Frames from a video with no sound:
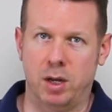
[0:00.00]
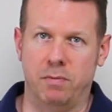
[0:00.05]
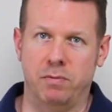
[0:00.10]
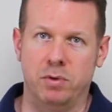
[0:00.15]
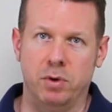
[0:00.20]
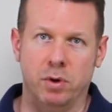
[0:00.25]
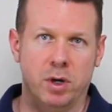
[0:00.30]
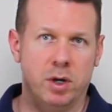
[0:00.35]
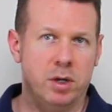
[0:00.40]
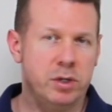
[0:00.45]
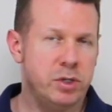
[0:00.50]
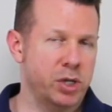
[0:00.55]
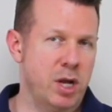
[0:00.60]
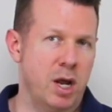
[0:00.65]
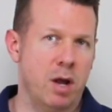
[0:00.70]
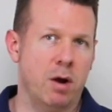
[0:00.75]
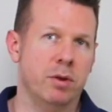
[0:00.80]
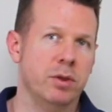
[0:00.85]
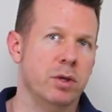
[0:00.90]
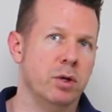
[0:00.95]
If you're going to
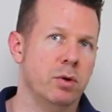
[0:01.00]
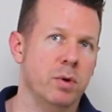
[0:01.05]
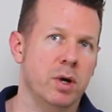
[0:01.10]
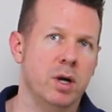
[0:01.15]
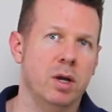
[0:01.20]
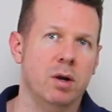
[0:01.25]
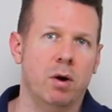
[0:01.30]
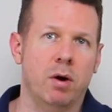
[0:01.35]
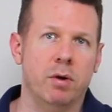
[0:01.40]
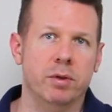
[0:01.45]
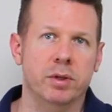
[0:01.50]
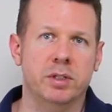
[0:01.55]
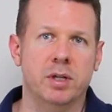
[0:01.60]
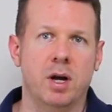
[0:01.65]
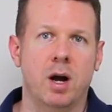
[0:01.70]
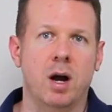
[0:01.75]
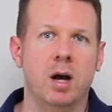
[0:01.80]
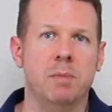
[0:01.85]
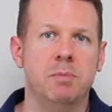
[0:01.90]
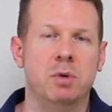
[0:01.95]
stay on the grid all the
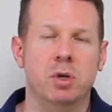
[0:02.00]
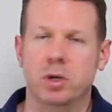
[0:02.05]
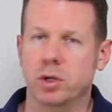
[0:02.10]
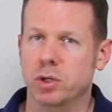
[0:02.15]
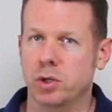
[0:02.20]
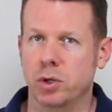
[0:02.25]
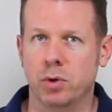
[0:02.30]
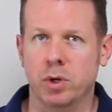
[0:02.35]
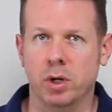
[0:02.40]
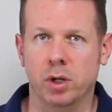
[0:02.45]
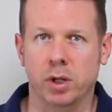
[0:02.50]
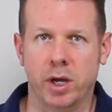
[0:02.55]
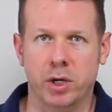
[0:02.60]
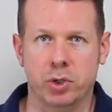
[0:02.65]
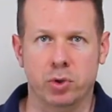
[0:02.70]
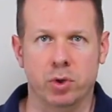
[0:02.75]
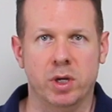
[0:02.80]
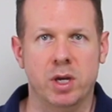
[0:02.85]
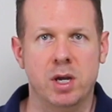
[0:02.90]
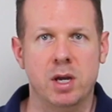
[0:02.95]
time, you can do an
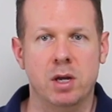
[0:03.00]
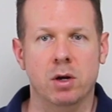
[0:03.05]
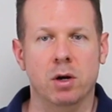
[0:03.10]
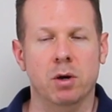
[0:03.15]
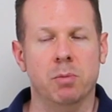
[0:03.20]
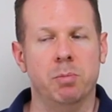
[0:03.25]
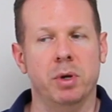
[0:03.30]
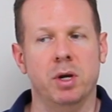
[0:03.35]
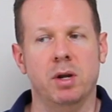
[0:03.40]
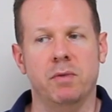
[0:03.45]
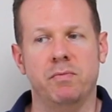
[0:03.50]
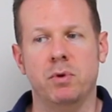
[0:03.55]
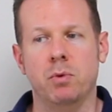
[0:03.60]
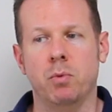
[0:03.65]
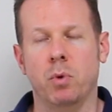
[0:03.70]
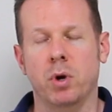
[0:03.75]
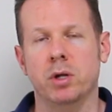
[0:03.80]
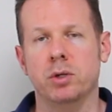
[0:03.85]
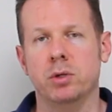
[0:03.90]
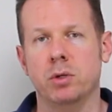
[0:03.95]
electric heater. But if you
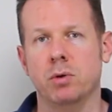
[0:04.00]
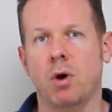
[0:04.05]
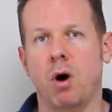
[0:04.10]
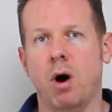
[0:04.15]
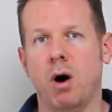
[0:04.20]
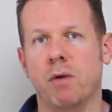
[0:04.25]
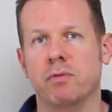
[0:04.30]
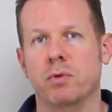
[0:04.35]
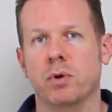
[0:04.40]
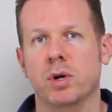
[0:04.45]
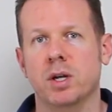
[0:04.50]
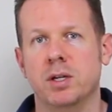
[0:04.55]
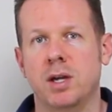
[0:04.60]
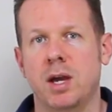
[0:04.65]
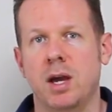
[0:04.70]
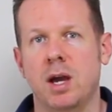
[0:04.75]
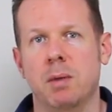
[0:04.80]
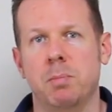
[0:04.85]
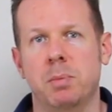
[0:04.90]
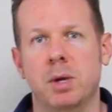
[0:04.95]
want to do off-grid
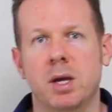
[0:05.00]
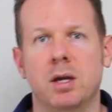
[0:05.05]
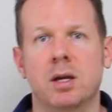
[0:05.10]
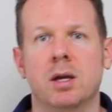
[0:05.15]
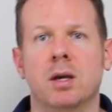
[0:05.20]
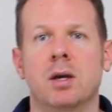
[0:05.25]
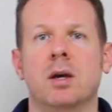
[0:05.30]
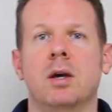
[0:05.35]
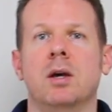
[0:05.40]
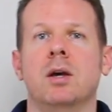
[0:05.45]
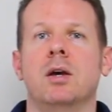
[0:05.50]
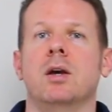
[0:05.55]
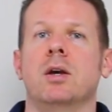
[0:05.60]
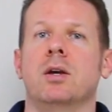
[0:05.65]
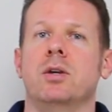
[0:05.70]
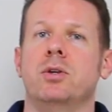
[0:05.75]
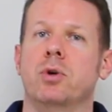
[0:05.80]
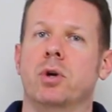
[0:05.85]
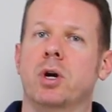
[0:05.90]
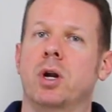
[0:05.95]
camping,
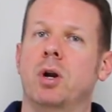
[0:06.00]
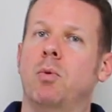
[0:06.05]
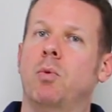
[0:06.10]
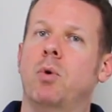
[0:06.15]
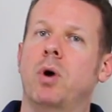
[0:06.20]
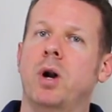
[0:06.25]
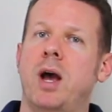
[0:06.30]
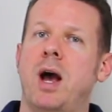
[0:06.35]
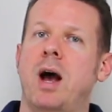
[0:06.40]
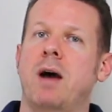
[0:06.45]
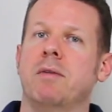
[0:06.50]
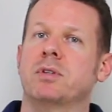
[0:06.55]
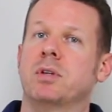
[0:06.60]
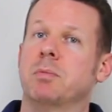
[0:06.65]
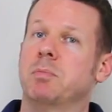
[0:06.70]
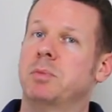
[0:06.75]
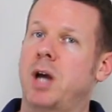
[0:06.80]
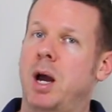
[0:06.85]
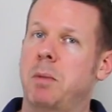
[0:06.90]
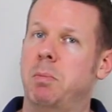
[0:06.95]
you're going to want to have
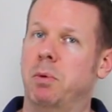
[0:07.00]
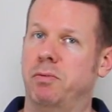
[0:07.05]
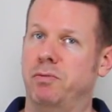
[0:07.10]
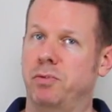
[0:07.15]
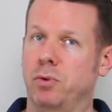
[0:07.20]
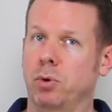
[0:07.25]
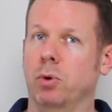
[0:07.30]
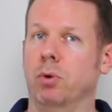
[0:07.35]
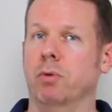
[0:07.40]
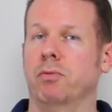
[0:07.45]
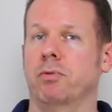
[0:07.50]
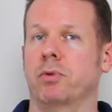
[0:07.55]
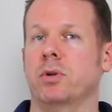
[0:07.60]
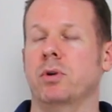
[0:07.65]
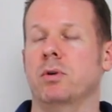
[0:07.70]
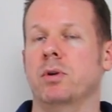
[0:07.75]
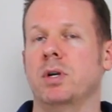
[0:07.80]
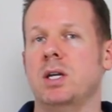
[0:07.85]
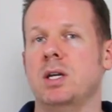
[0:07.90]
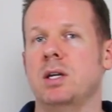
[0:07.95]
some type of fuel for
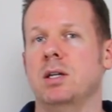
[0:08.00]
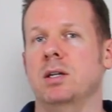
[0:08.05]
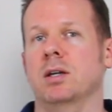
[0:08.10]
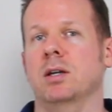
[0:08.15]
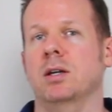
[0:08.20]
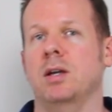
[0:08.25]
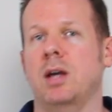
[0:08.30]
your heat.